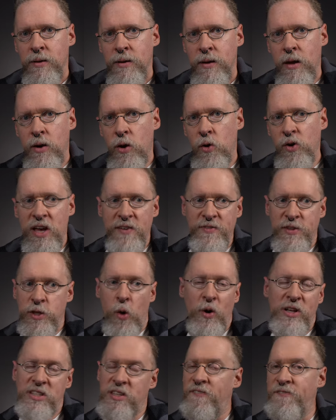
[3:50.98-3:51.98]
you know, even
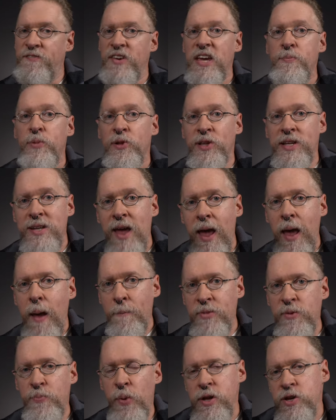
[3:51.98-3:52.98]
though it's a feeble
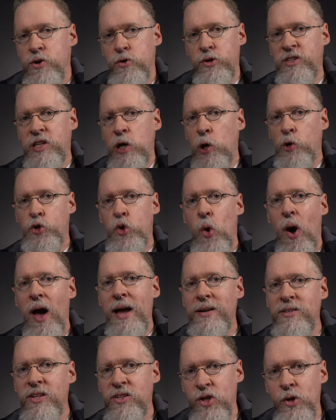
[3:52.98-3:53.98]
attempt, but you're still
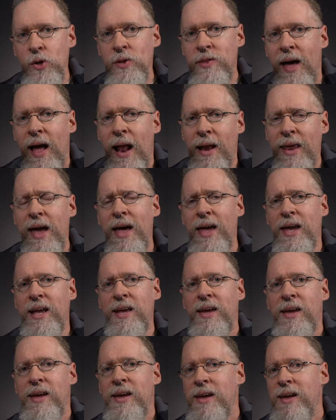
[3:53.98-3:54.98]
trying to do that. Yeah,
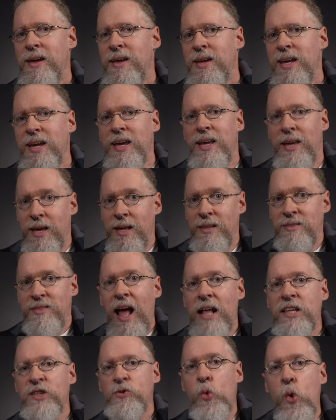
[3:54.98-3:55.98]
it, it, it,
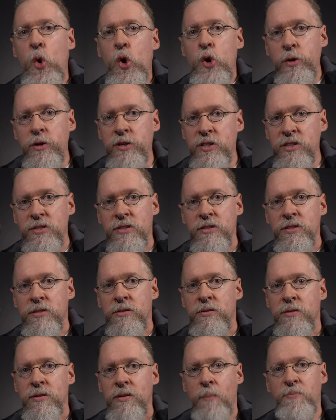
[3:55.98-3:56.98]
that's worse.
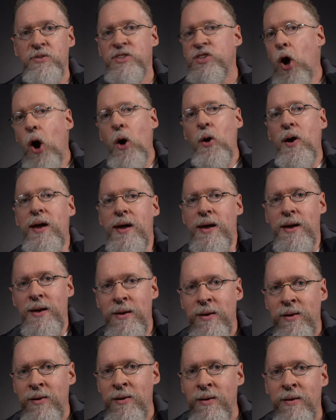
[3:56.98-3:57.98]
I'm sorry.
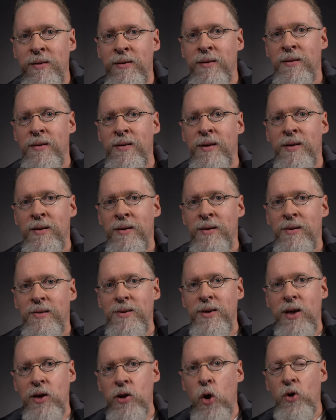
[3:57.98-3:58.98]

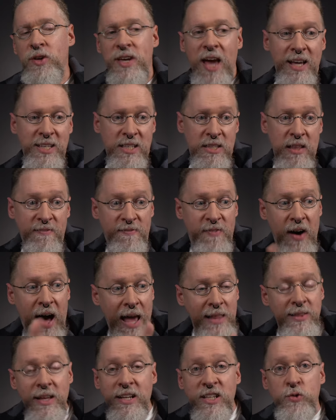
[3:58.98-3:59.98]
You know, yes, the
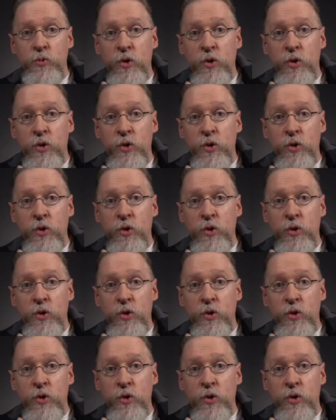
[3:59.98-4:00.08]
violence